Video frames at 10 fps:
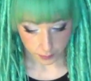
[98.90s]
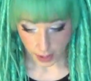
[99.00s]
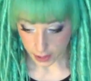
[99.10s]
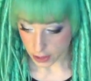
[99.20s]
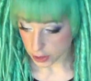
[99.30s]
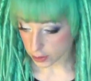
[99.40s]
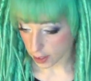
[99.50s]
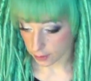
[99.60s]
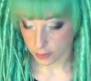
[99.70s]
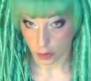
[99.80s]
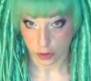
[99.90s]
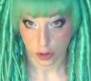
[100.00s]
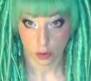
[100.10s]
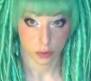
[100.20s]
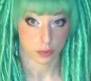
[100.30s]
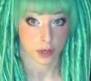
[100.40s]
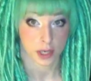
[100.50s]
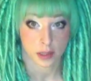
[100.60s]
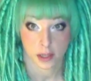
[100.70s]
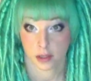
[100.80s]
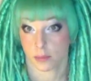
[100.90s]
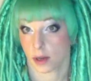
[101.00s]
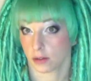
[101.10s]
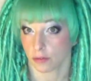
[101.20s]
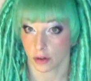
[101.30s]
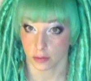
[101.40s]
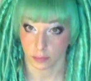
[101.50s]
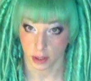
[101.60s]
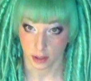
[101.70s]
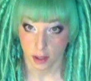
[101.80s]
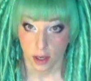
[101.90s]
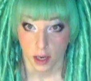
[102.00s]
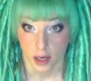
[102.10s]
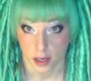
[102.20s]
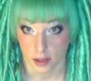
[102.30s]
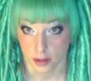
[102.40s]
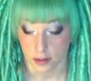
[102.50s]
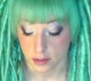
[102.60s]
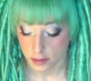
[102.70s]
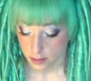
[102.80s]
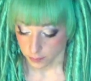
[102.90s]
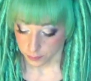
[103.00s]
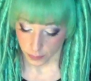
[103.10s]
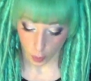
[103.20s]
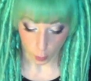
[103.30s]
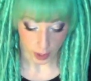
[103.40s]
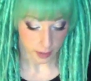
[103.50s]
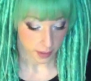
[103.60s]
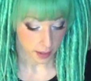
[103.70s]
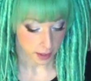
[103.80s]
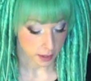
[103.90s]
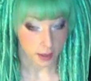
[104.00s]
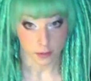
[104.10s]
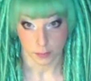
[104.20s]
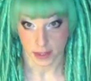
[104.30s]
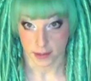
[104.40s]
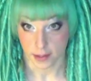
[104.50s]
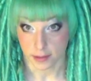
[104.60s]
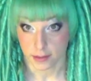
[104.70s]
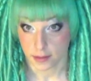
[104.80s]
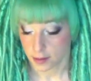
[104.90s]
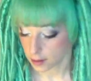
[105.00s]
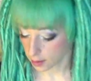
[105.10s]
and I just kind of start to go through and I lay them out in front of me in a way that it kind of makes sense.